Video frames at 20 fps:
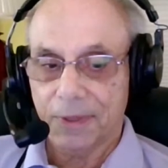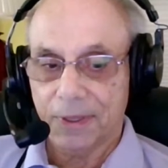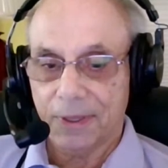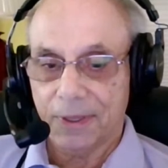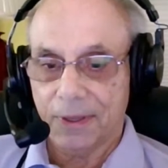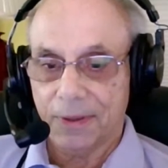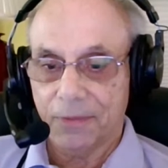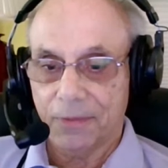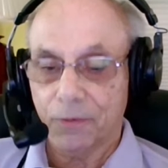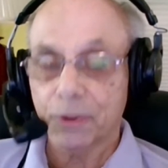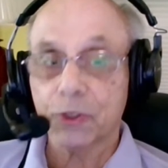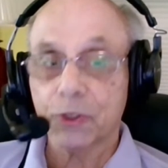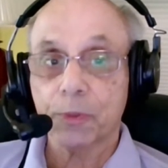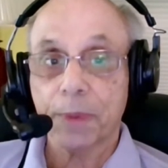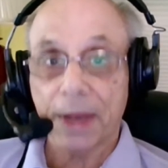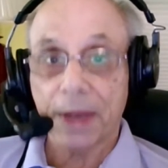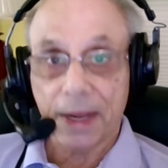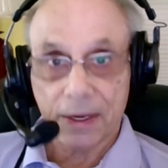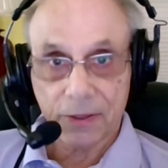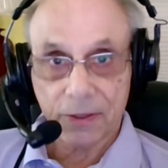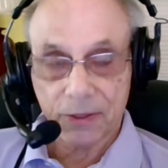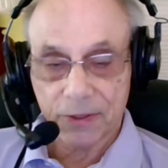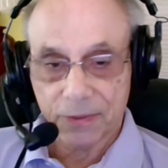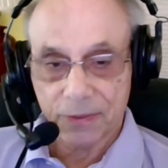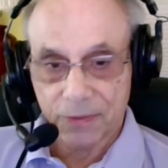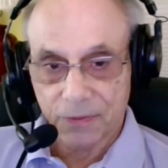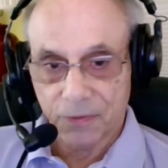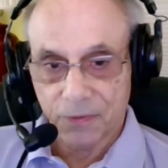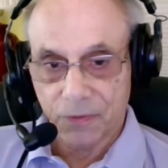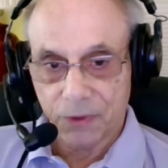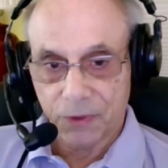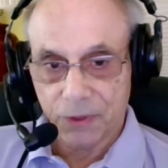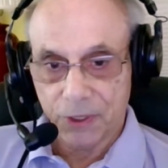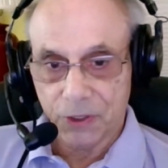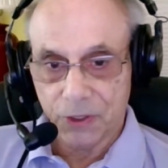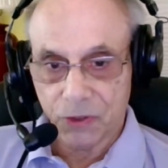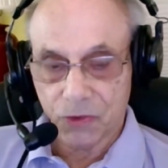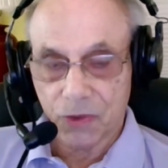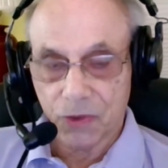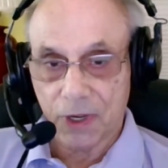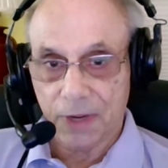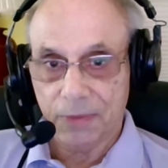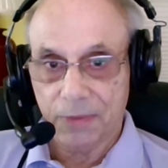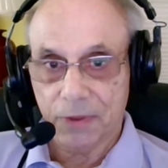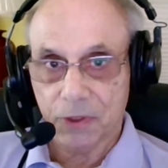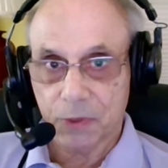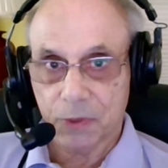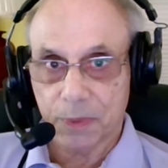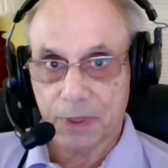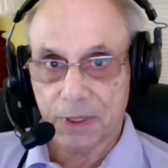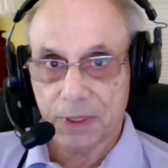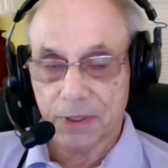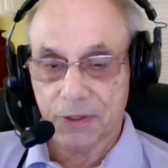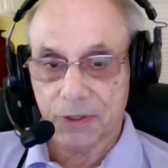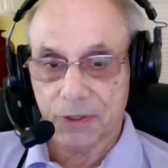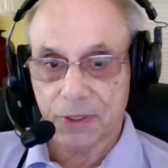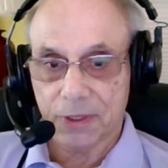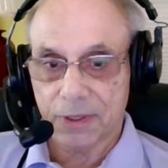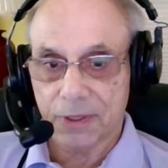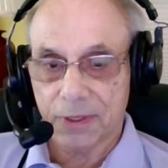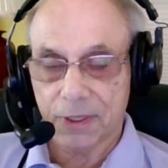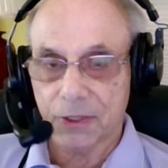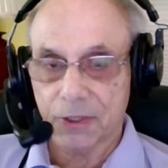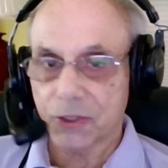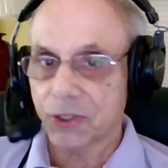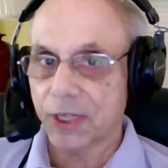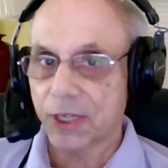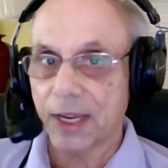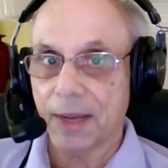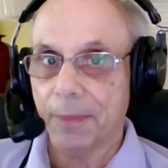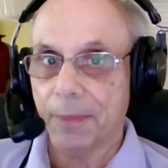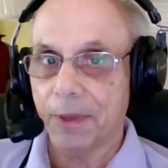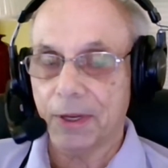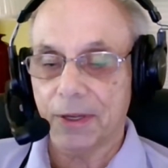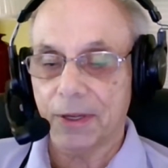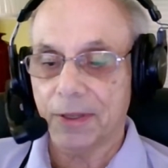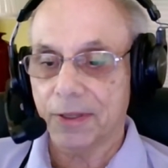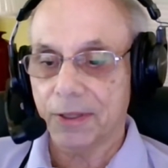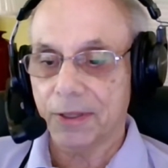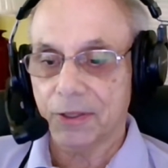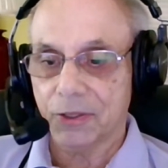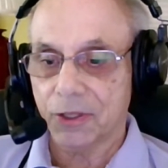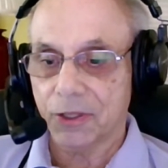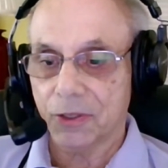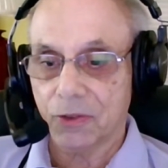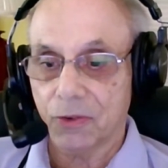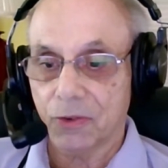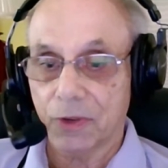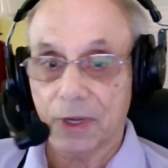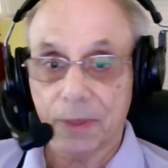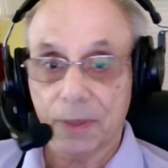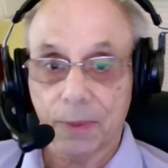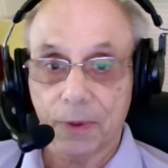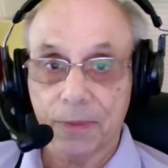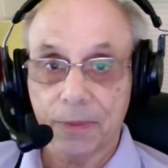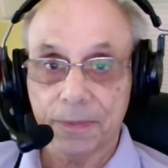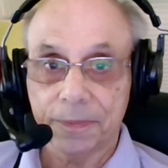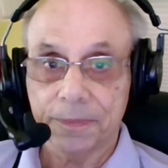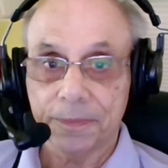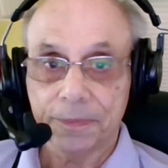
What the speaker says: respect for these drivers because their stamina is incredible.